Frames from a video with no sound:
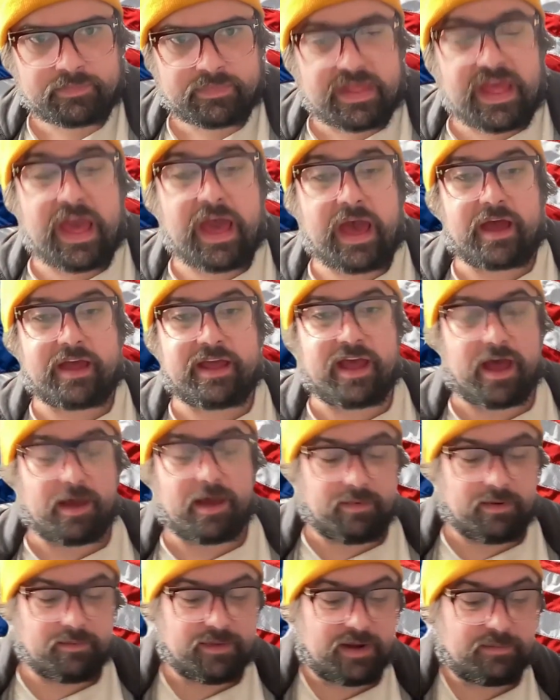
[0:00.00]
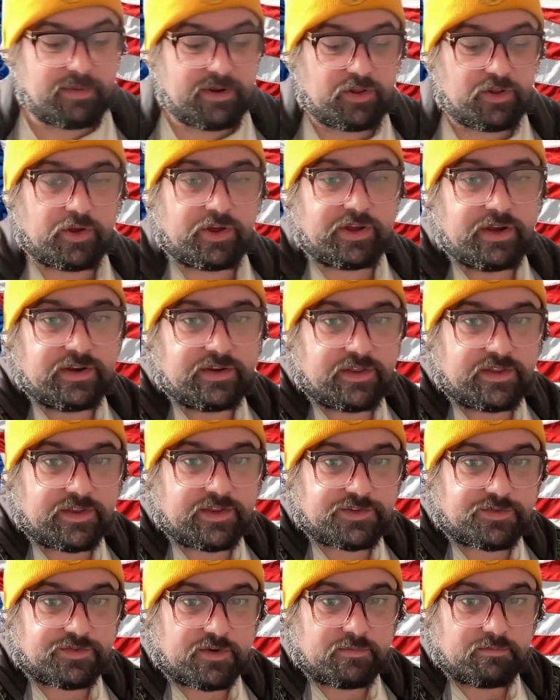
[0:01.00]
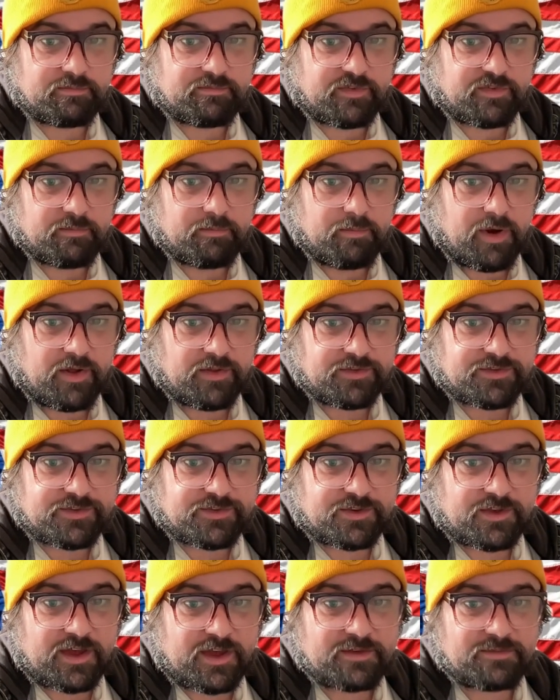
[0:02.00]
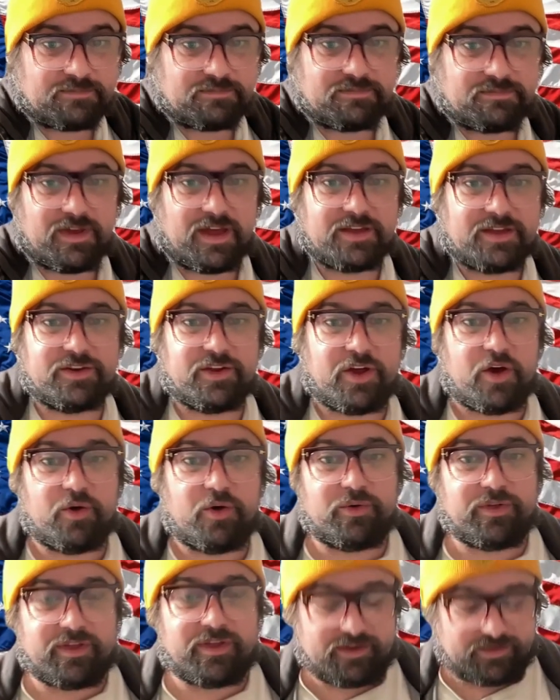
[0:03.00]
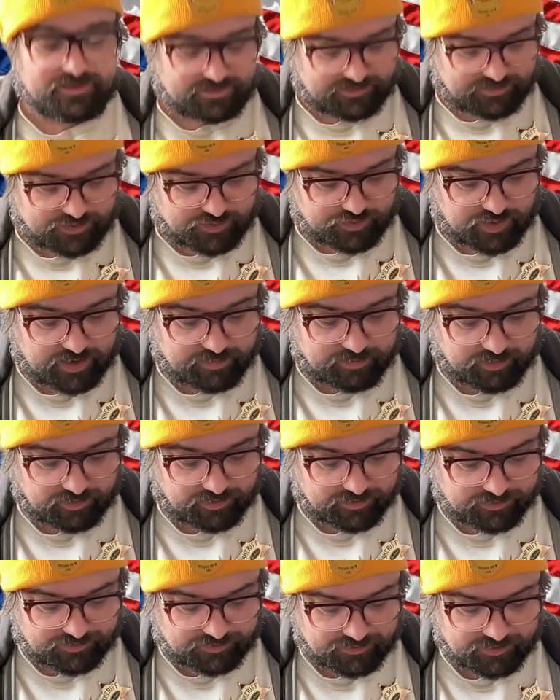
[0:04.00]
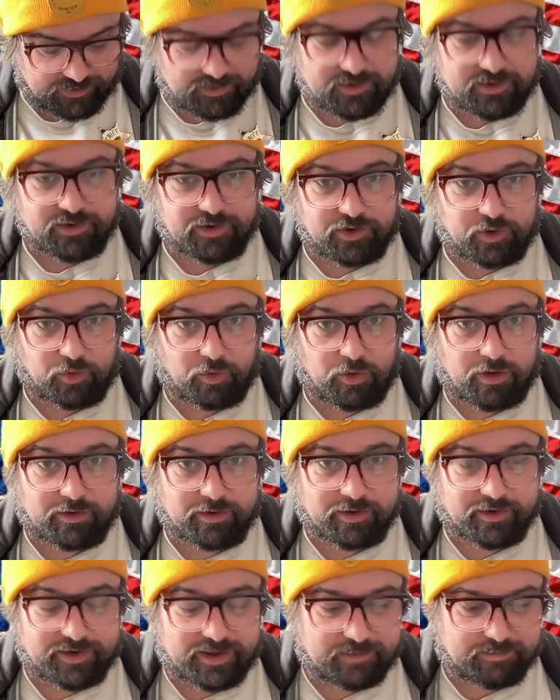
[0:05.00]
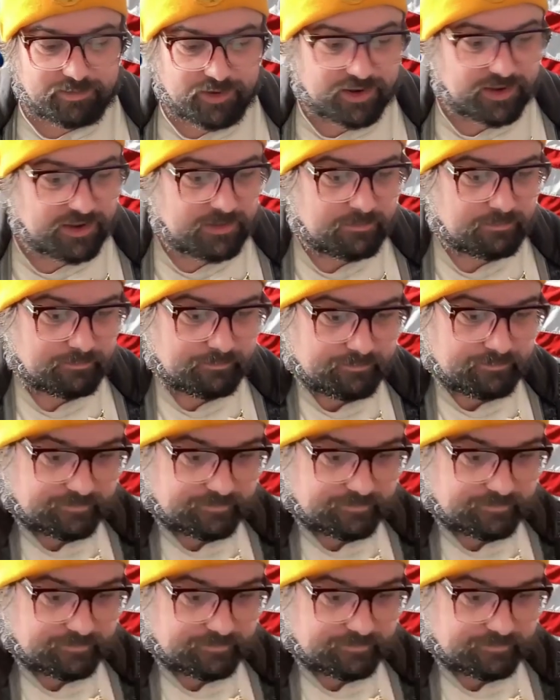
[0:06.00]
Yeah. I mean, I've been looking into this for months. I know that Shrable is no longer a deputy.